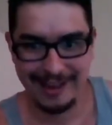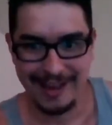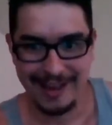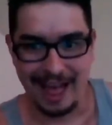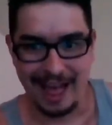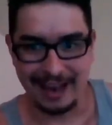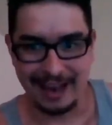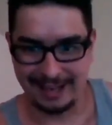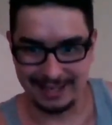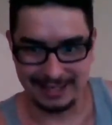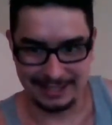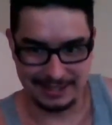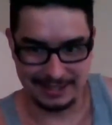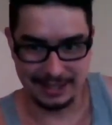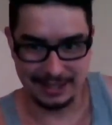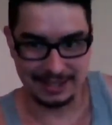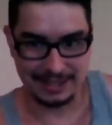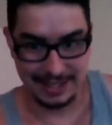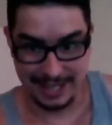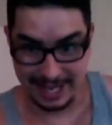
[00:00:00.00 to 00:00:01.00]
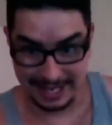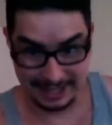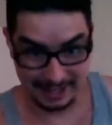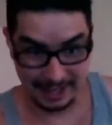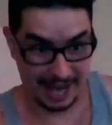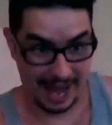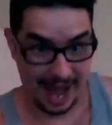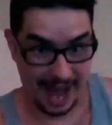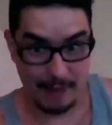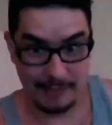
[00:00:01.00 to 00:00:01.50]
Because it's just, he
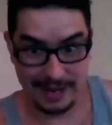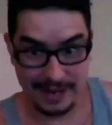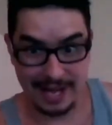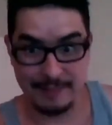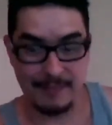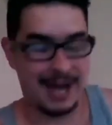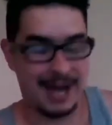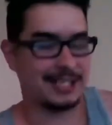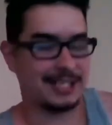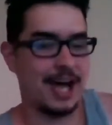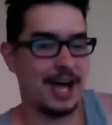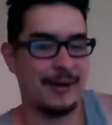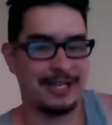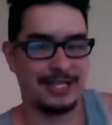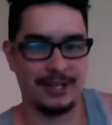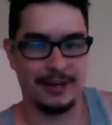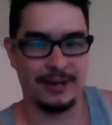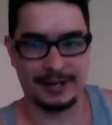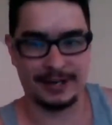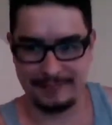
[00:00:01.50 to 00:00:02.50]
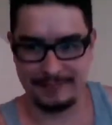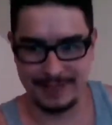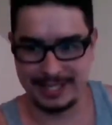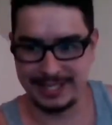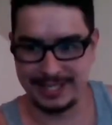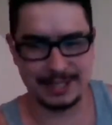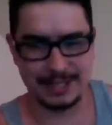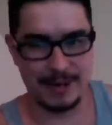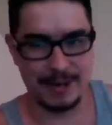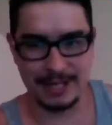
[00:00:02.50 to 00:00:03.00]
took how many? Max Holloway took
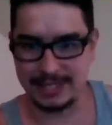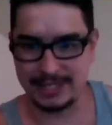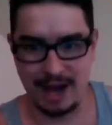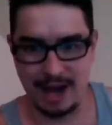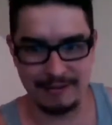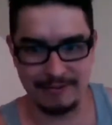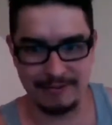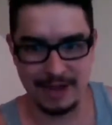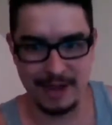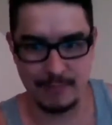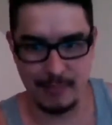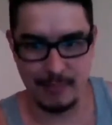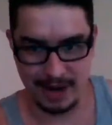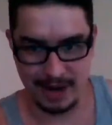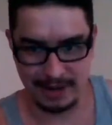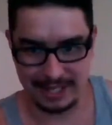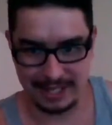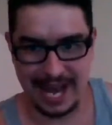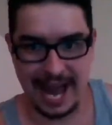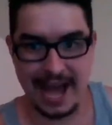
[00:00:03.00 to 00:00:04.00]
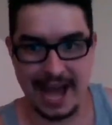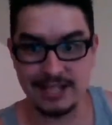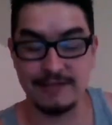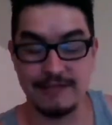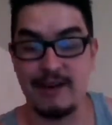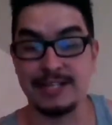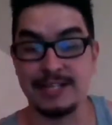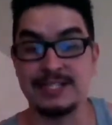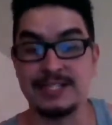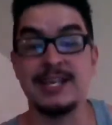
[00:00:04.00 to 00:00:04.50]
6 months off. Brian Ortega hasn't
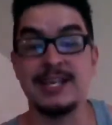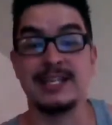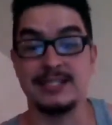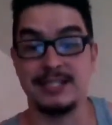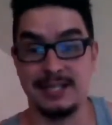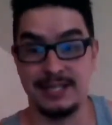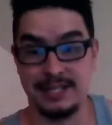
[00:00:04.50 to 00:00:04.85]
fought since.